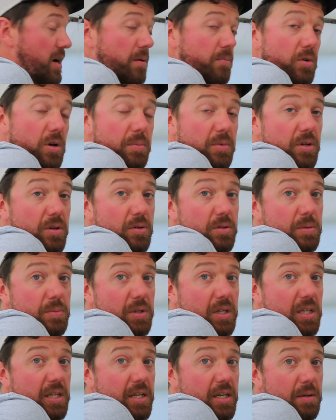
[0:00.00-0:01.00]
what I'm gonna do is I'm
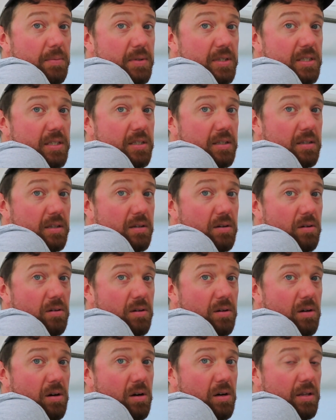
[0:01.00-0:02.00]
gonna clean up the
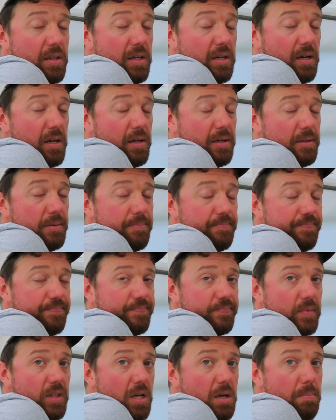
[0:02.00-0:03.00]
silicone or the
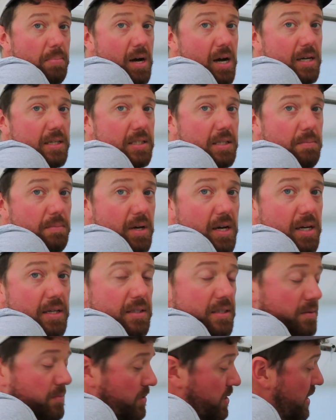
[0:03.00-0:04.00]
epoxy
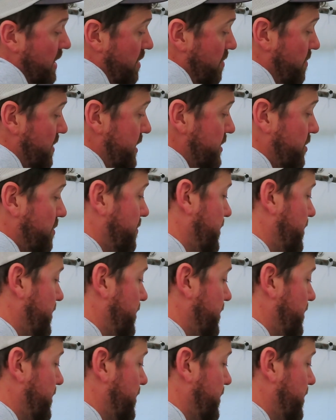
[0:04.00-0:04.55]
mess. I'm gonna get a razor